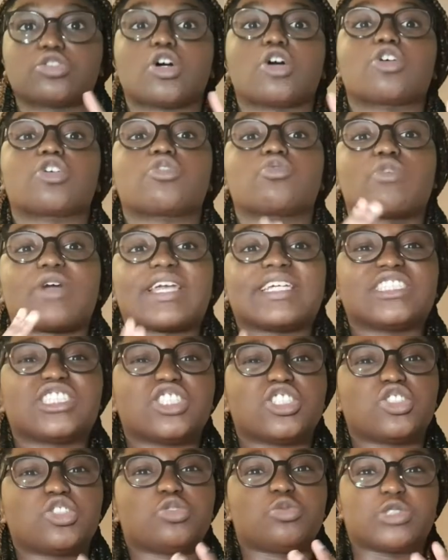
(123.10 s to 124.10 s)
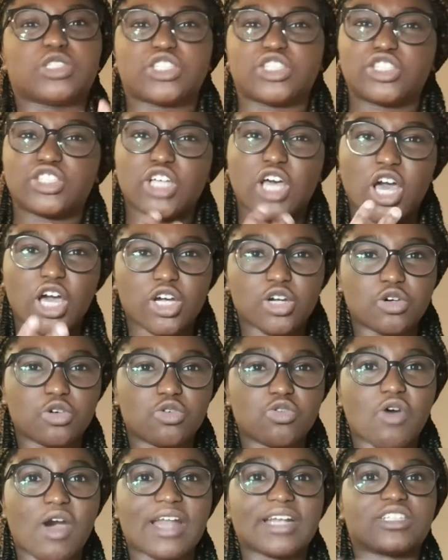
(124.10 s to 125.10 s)
are arranged into a
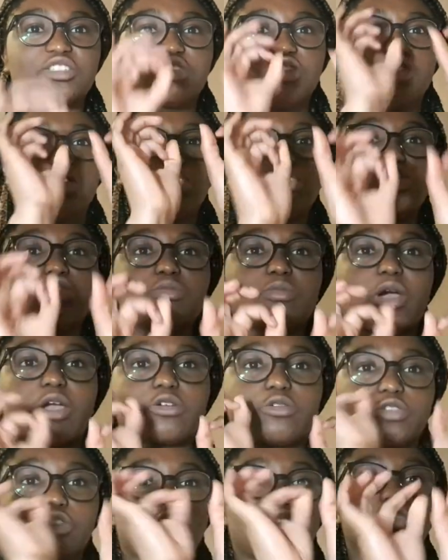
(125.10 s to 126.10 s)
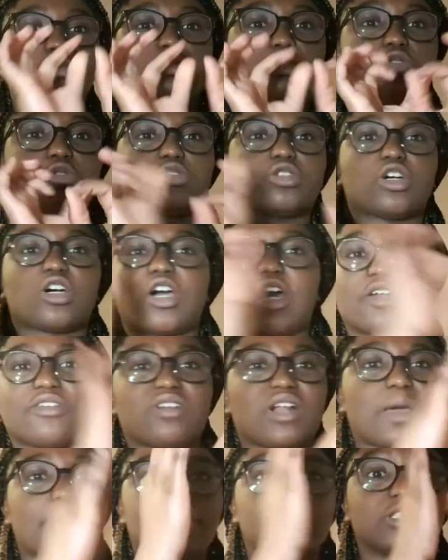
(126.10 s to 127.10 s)
circle, and the 2 microtubules are kind of
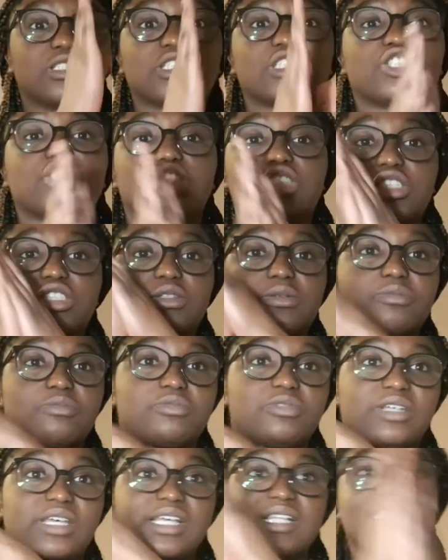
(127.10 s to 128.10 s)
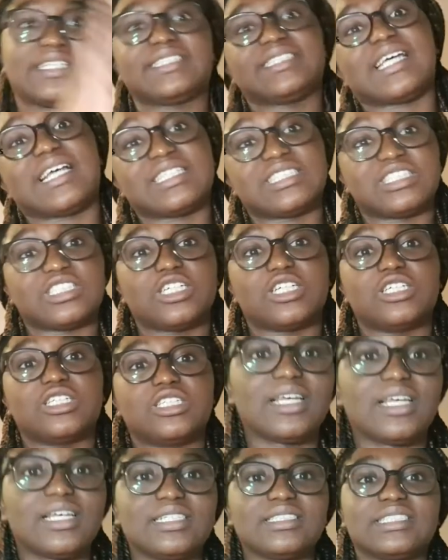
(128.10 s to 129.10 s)
like positioned in the center.
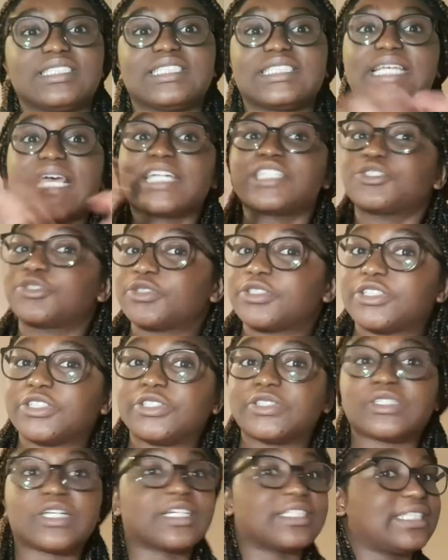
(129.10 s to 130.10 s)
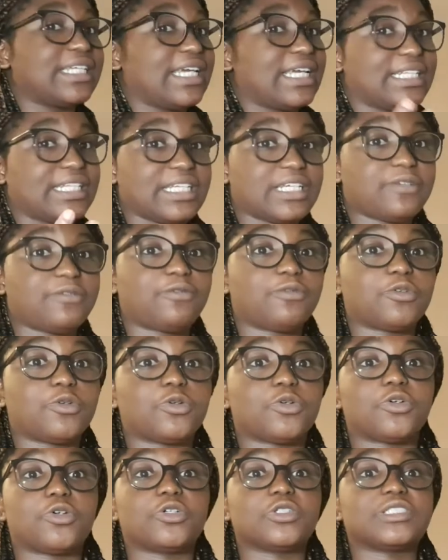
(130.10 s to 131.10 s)
The centrioles are needed
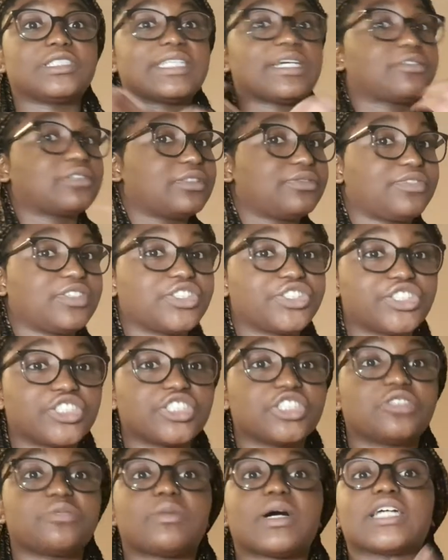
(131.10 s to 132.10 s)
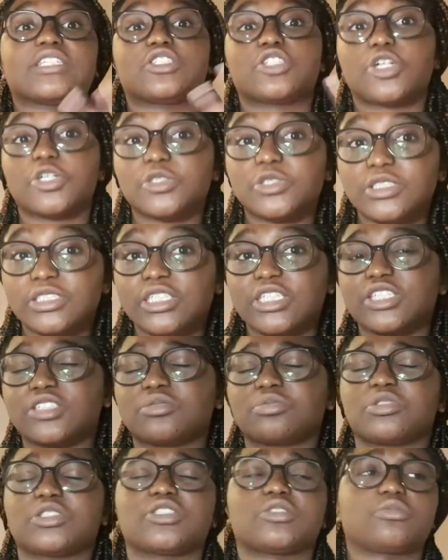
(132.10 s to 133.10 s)
for cell division, mitosis,
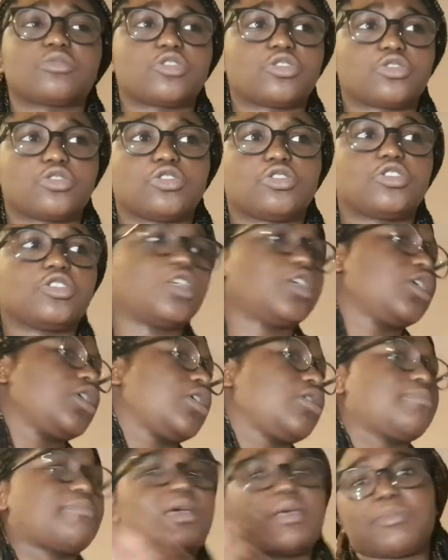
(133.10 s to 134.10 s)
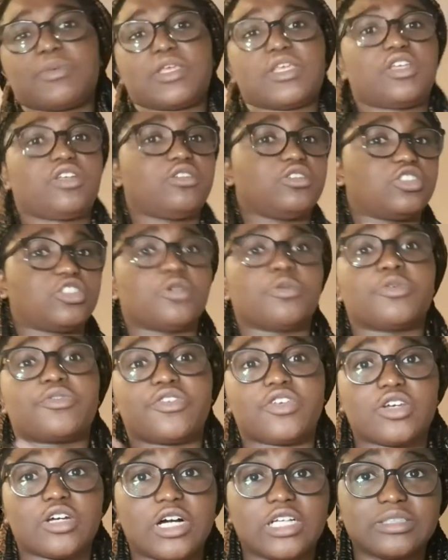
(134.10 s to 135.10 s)
which I'm sure maybe some of
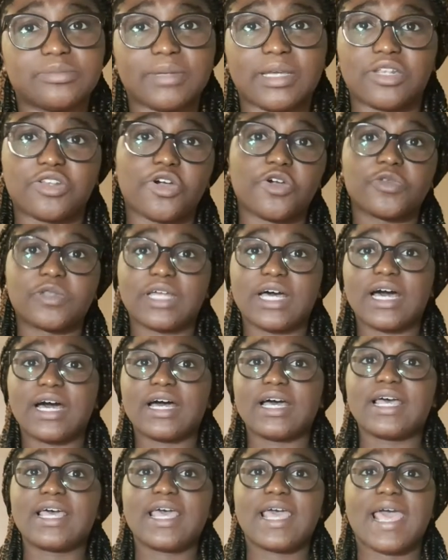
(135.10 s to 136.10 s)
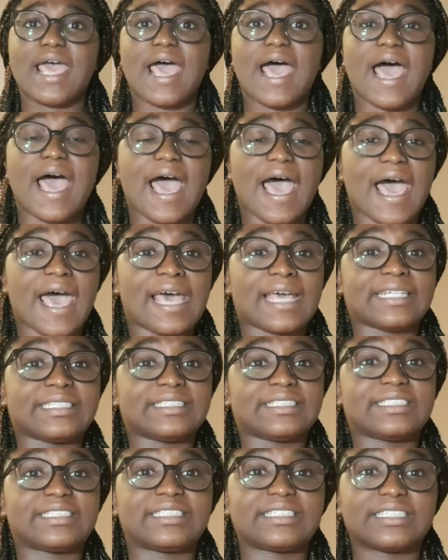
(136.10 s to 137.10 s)
you guys may know that. And